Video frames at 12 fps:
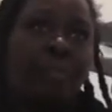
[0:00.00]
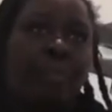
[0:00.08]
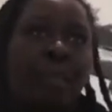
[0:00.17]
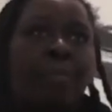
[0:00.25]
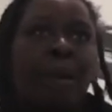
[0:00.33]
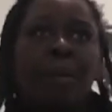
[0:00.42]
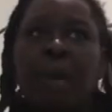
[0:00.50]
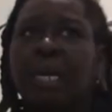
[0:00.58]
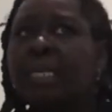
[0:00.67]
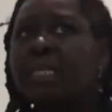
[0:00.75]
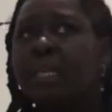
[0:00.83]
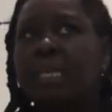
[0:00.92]
my
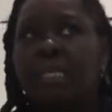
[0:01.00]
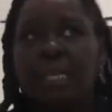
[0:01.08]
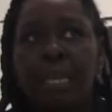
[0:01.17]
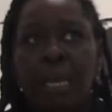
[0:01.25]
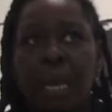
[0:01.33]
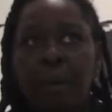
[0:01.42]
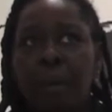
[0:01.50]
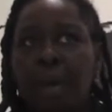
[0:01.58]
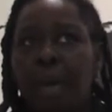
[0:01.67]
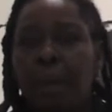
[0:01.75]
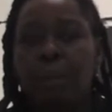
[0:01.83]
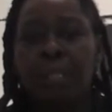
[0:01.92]
work is
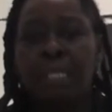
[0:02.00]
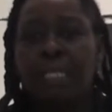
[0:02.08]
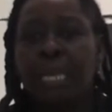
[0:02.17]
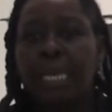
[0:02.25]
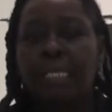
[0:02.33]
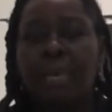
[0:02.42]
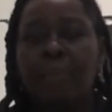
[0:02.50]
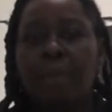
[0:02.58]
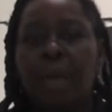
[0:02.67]
I wouldn't say it's ever